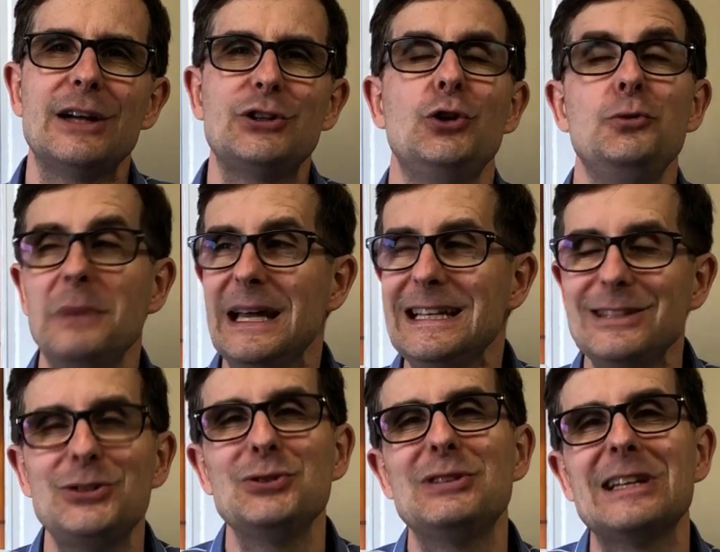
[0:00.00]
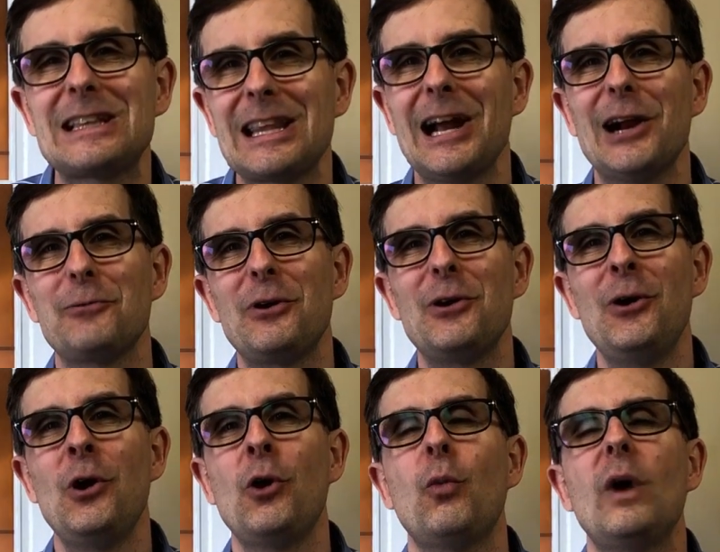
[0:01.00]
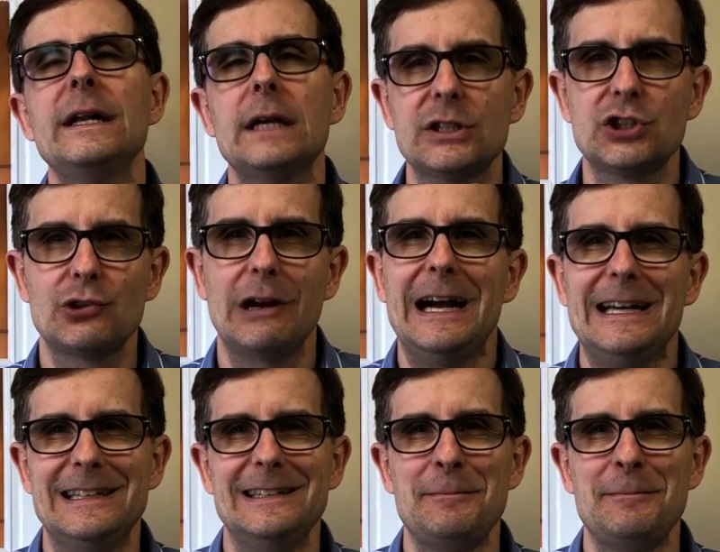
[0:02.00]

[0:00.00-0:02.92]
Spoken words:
Too many to declare. Well, why not try?